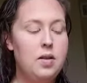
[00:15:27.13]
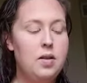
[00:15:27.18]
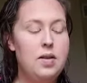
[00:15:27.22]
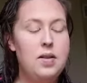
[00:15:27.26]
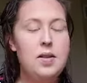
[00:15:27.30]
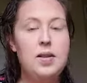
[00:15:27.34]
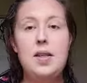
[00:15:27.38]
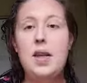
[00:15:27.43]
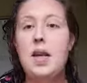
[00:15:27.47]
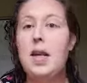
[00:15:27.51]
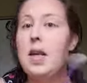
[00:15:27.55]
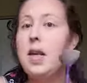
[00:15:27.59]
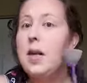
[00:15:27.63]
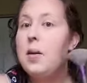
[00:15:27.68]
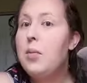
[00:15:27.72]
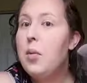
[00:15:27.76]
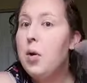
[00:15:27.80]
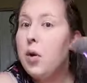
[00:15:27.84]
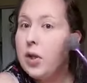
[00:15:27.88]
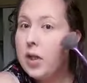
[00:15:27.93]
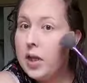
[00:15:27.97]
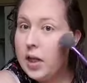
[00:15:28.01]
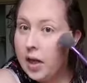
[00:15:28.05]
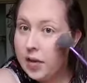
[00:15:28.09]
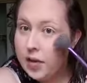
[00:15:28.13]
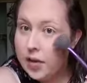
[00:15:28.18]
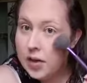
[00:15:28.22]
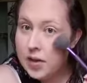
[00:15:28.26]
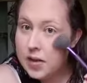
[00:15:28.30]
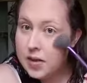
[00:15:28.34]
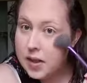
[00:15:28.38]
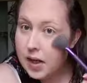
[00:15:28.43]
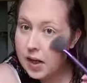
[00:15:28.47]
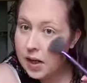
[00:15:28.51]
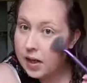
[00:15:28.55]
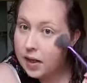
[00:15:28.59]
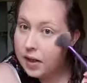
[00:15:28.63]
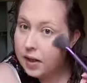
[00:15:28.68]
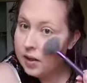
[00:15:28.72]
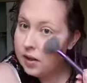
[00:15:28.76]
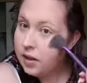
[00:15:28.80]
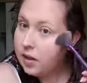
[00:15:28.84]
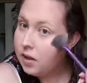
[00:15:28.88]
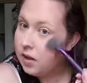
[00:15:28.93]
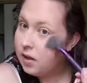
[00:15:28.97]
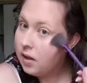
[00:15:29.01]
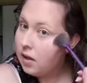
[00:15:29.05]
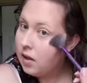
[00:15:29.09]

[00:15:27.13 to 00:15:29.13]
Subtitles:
Same on the other side.